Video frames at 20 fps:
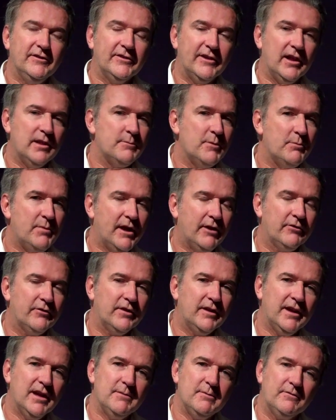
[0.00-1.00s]
Tell them about
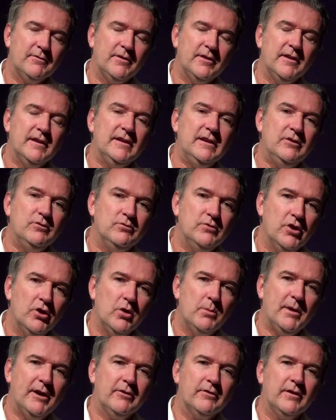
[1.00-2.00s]
the game, everything you
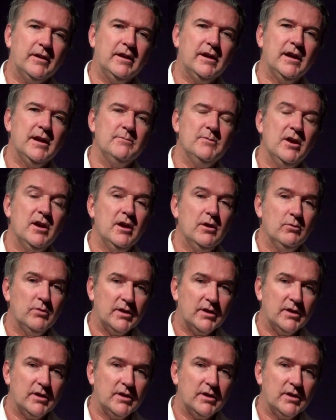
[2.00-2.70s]
know about the game.